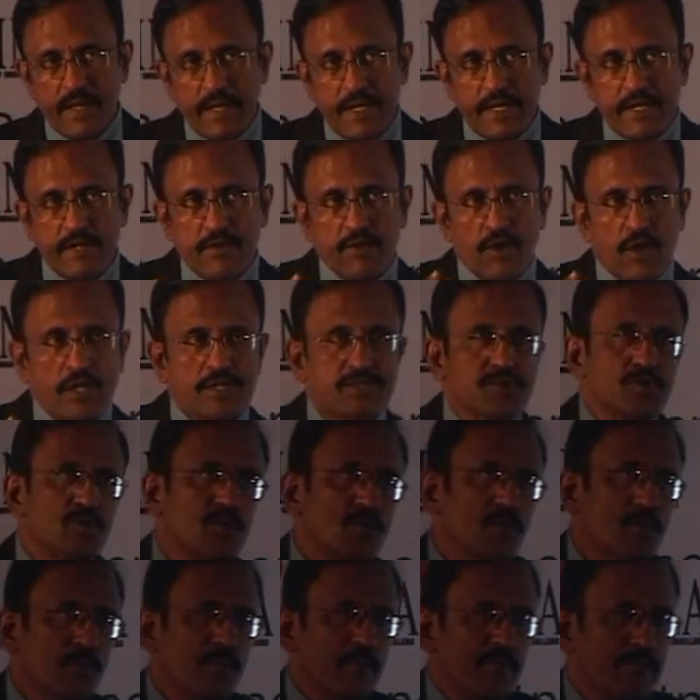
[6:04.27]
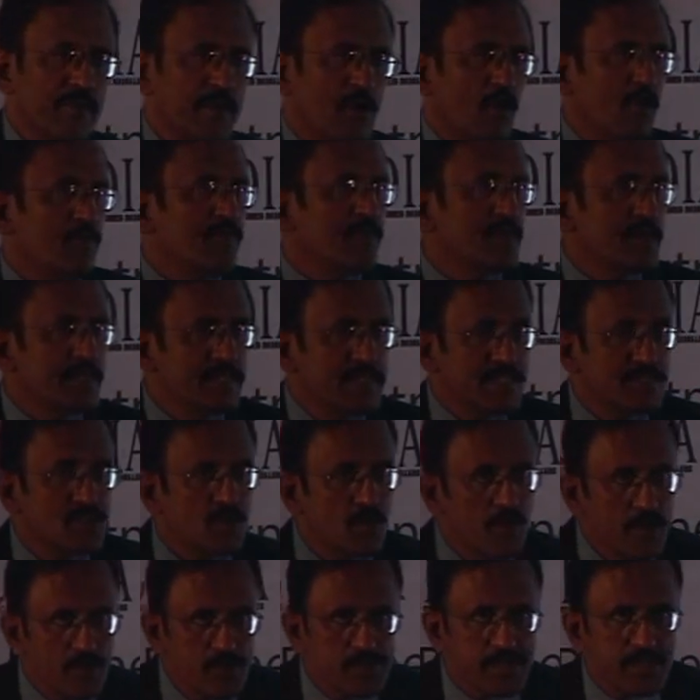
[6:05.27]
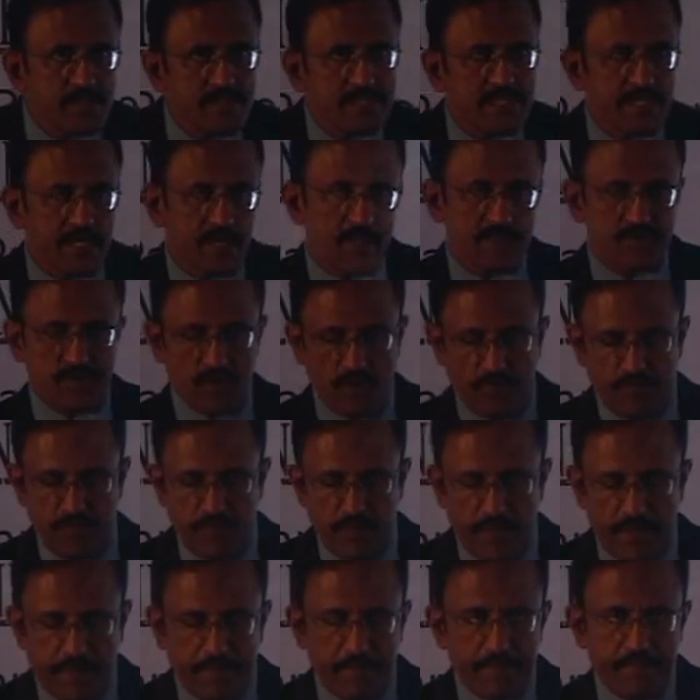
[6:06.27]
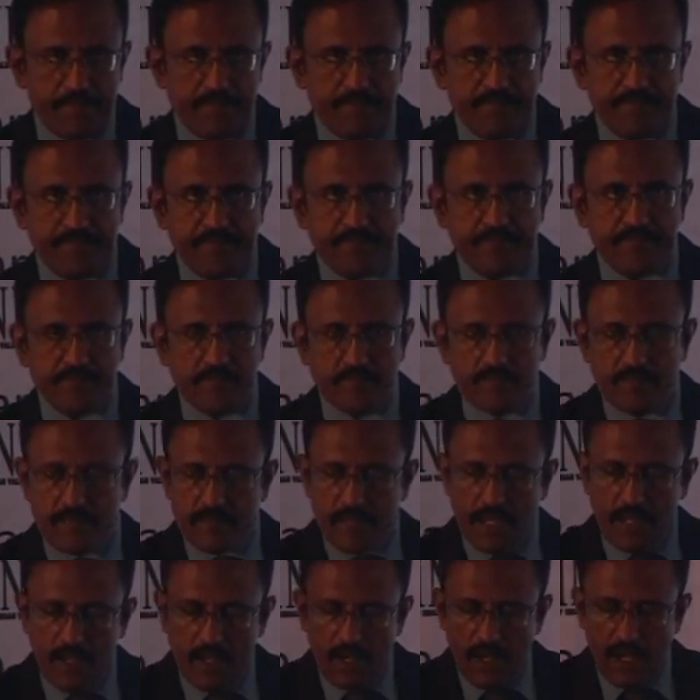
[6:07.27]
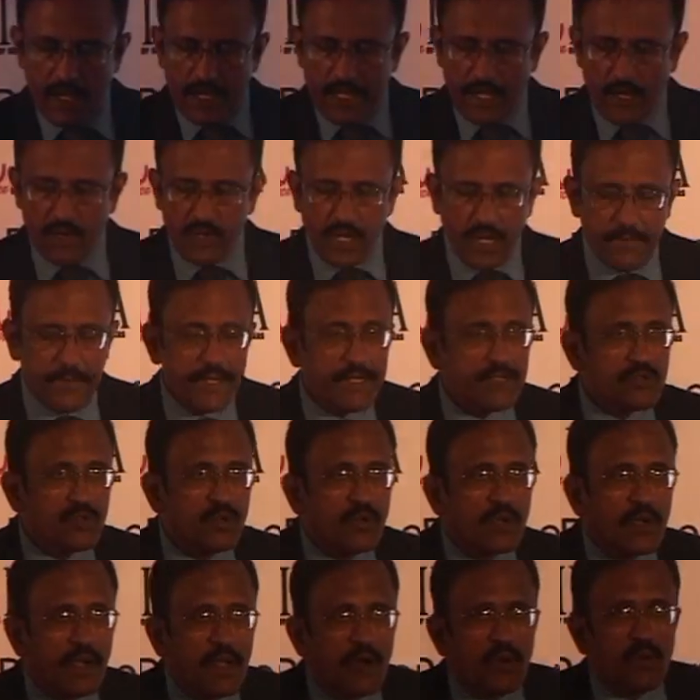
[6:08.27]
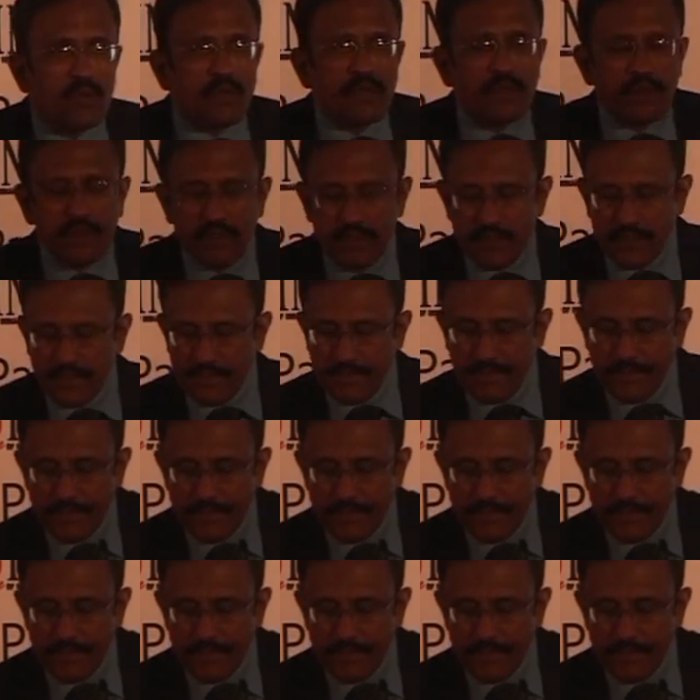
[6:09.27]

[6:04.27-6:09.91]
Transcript: It is also, we offer these solutions in our software. Now coming to cloud.